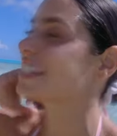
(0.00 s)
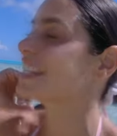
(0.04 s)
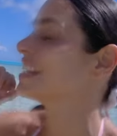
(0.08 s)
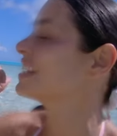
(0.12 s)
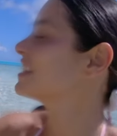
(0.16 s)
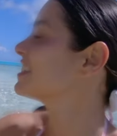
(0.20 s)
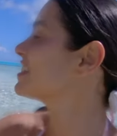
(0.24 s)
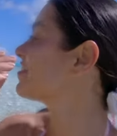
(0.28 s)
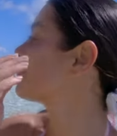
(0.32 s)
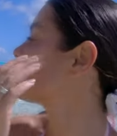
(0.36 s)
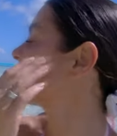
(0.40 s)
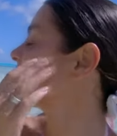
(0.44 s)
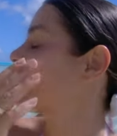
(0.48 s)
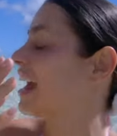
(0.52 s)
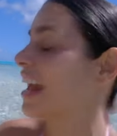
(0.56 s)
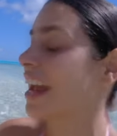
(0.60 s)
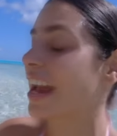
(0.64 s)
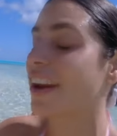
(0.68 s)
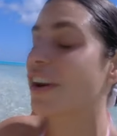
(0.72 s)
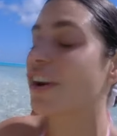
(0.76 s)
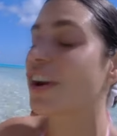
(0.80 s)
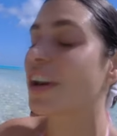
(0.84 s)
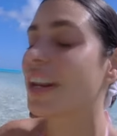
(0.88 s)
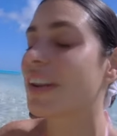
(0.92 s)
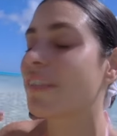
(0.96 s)
seas, I feel like. I
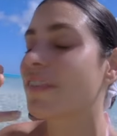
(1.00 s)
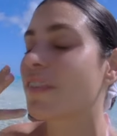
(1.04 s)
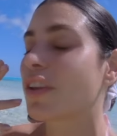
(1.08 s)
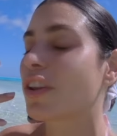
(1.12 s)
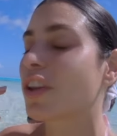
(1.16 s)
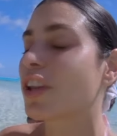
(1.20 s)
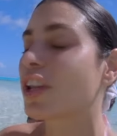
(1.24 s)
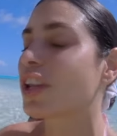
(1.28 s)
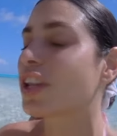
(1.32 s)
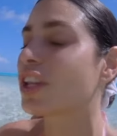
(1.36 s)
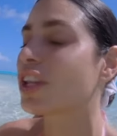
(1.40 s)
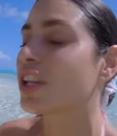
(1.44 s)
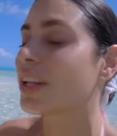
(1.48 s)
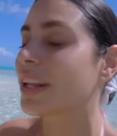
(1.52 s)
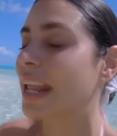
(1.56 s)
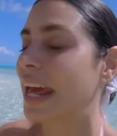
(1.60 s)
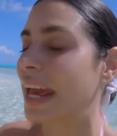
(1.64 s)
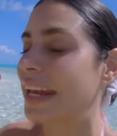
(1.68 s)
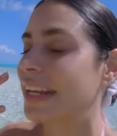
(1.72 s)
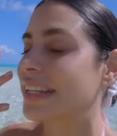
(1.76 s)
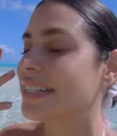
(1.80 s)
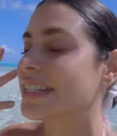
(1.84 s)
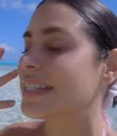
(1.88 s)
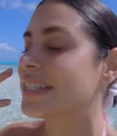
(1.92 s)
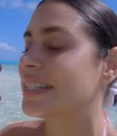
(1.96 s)
couldn't even
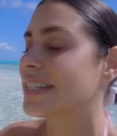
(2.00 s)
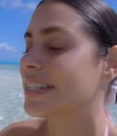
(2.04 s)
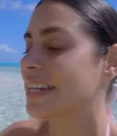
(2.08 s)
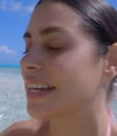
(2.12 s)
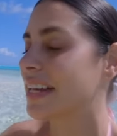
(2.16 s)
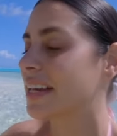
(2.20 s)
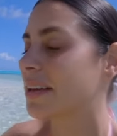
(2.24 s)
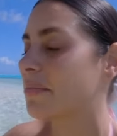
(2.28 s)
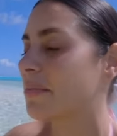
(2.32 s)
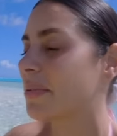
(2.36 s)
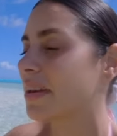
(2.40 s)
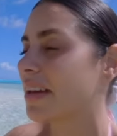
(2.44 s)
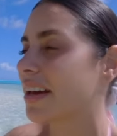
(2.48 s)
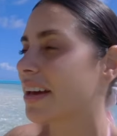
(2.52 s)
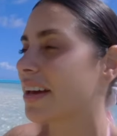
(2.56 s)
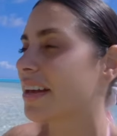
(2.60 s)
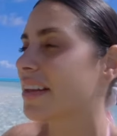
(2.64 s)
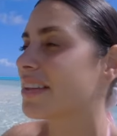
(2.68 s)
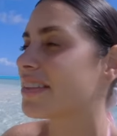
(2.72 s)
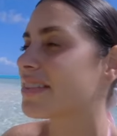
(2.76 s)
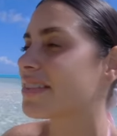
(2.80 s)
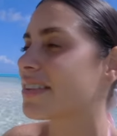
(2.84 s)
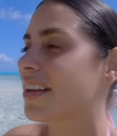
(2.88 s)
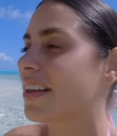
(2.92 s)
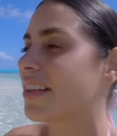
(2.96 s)
like see
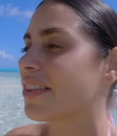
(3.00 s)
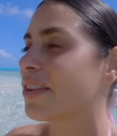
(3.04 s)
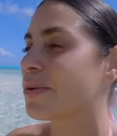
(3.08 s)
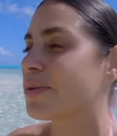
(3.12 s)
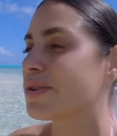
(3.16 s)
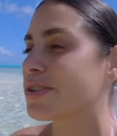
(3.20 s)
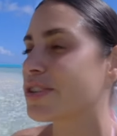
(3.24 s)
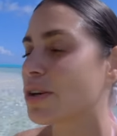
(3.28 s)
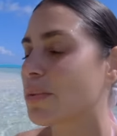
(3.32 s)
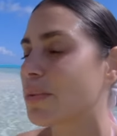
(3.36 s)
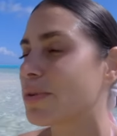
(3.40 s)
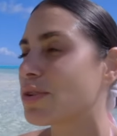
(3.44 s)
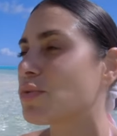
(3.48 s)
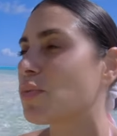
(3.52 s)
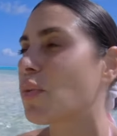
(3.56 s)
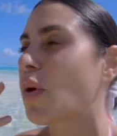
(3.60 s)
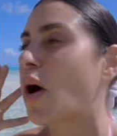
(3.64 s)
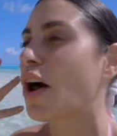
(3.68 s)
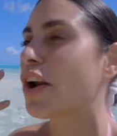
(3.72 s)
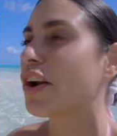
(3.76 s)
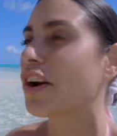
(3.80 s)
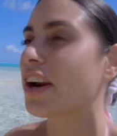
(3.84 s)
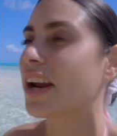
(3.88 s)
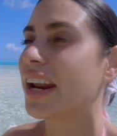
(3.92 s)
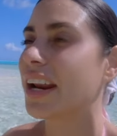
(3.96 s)
because there was so much
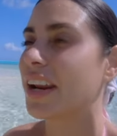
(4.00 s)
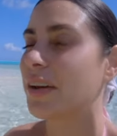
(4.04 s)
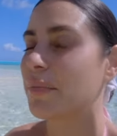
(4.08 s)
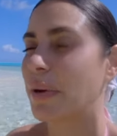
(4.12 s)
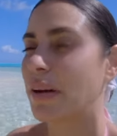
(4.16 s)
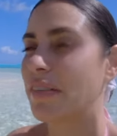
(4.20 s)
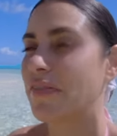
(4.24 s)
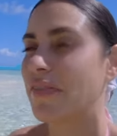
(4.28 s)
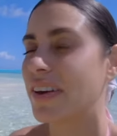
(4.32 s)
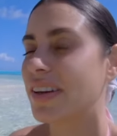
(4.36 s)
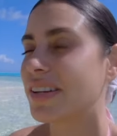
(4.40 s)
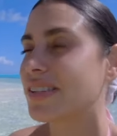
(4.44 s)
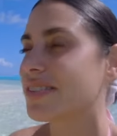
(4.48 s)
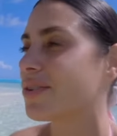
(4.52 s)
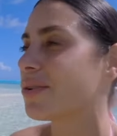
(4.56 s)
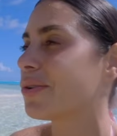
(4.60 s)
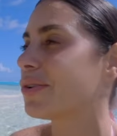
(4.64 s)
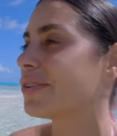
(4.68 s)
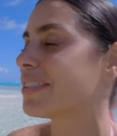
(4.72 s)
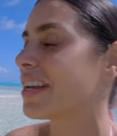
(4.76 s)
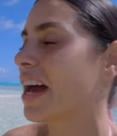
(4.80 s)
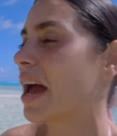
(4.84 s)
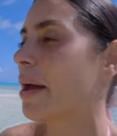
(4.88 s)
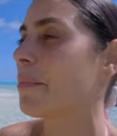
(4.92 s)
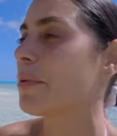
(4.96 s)
water hitting my face the whole
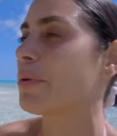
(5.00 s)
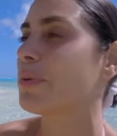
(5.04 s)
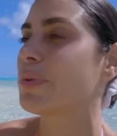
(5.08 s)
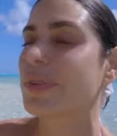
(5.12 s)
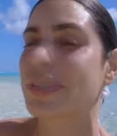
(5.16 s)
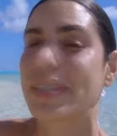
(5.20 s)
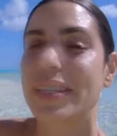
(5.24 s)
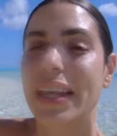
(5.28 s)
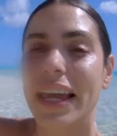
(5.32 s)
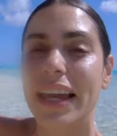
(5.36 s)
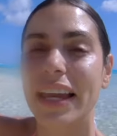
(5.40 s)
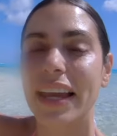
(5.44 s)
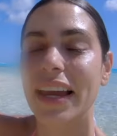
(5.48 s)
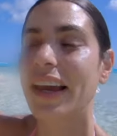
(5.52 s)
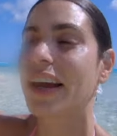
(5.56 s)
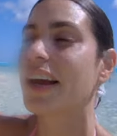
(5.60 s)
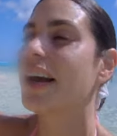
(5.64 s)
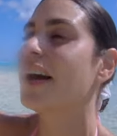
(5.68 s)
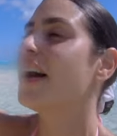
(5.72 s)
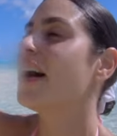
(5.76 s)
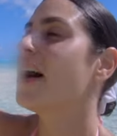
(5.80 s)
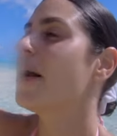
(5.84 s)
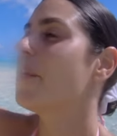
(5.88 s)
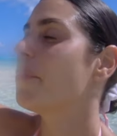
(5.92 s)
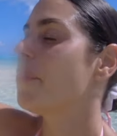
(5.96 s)
time. It was like
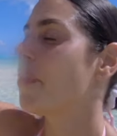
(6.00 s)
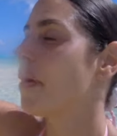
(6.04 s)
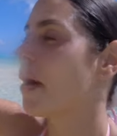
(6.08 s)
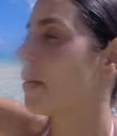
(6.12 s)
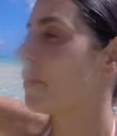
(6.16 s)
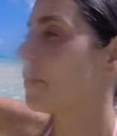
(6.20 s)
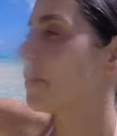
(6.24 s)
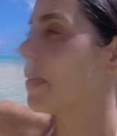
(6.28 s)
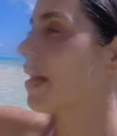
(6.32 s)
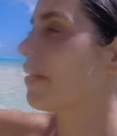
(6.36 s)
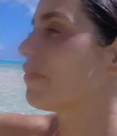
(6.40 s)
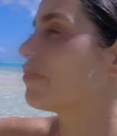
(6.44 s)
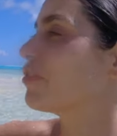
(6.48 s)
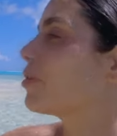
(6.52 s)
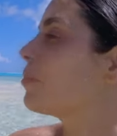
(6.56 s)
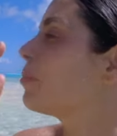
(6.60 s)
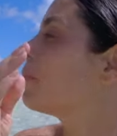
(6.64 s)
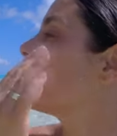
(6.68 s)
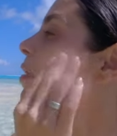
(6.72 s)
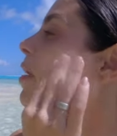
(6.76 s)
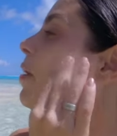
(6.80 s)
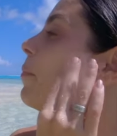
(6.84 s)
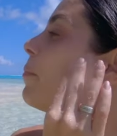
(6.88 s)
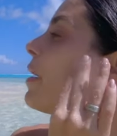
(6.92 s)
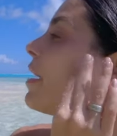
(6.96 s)
bump after
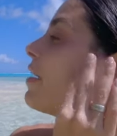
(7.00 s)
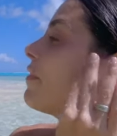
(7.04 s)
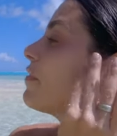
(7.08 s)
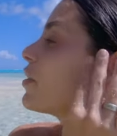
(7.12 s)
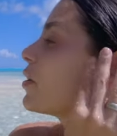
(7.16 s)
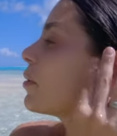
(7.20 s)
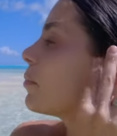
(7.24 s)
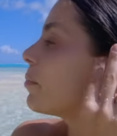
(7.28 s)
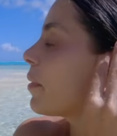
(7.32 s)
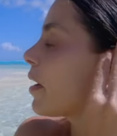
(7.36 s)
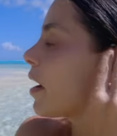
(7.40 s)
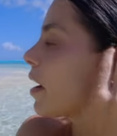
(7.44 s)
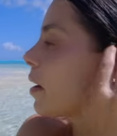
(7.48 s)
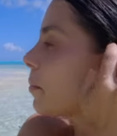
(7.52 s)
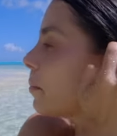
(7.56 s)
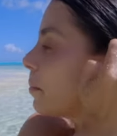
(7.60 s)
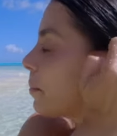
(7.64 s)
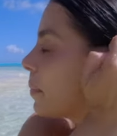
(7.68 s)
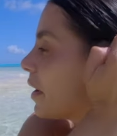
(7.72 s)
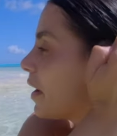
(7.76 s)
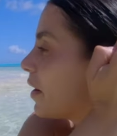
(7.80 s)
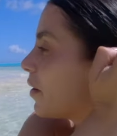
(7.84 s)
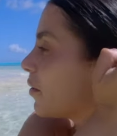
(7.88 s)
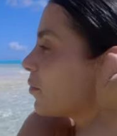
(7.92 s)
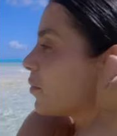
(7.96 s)
bump after bump.
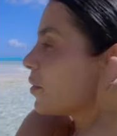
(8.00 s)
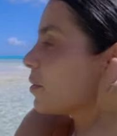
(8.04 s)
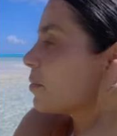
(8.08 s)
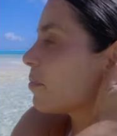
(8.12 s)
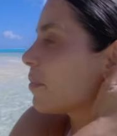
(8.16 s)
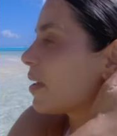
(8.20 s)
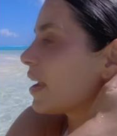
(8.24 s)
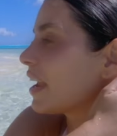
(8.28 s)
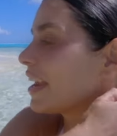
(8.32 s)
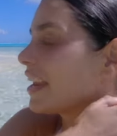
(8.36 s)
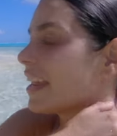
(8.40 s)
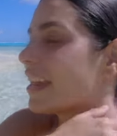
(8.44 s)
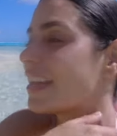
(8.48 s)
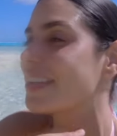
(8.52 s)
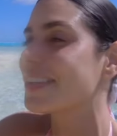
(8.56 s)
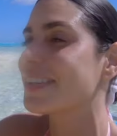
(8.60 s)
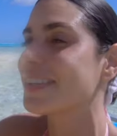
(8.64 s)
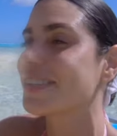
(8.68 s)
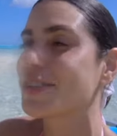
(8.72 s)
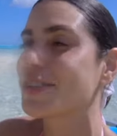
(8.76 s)
But we made it.